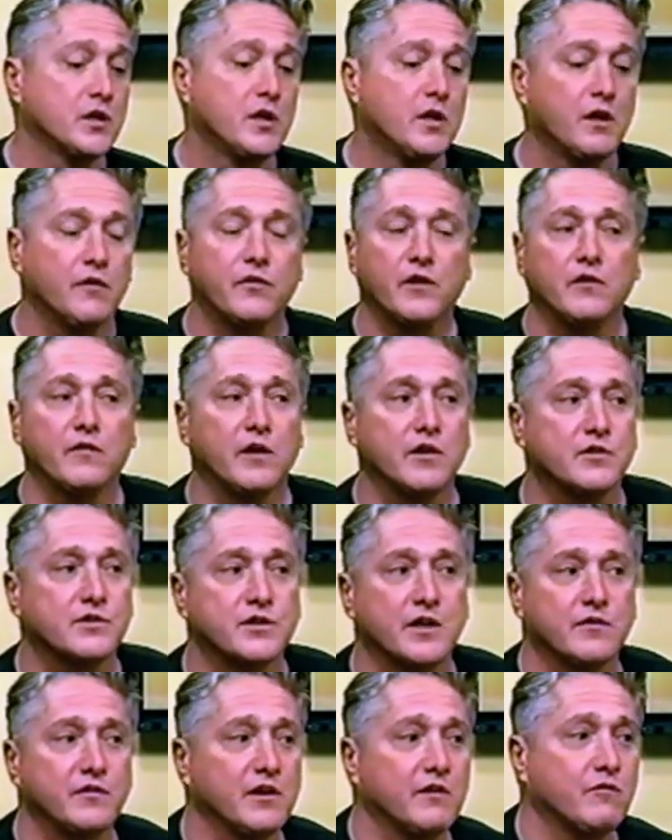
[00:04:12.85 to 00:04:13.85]
they said
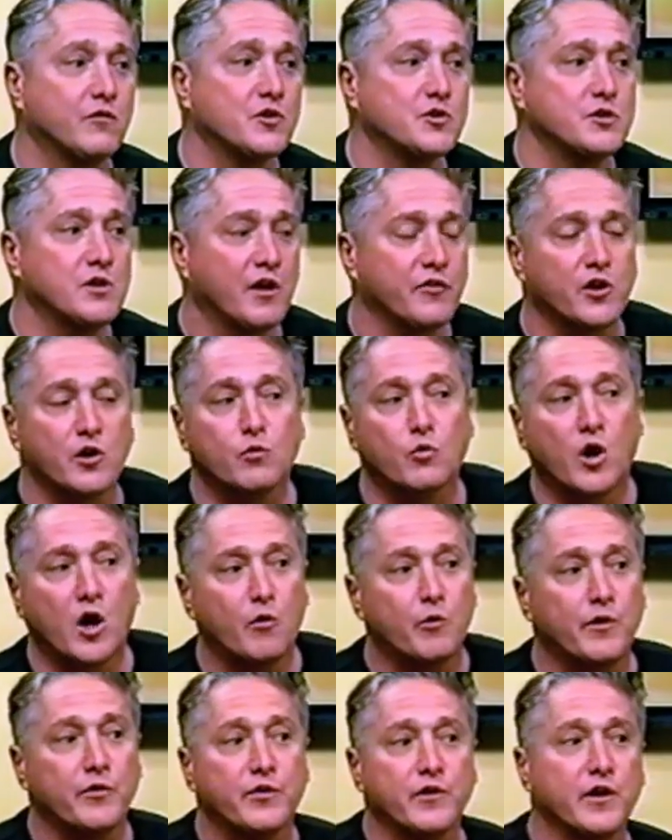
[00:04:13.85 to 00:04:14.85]
there's nothing wrong
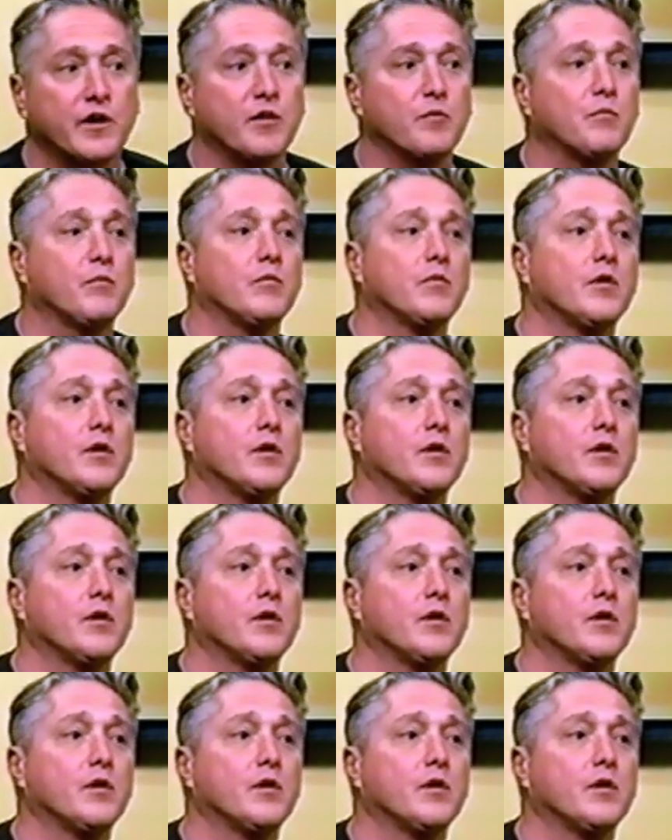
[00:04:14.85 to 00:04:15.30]
with them,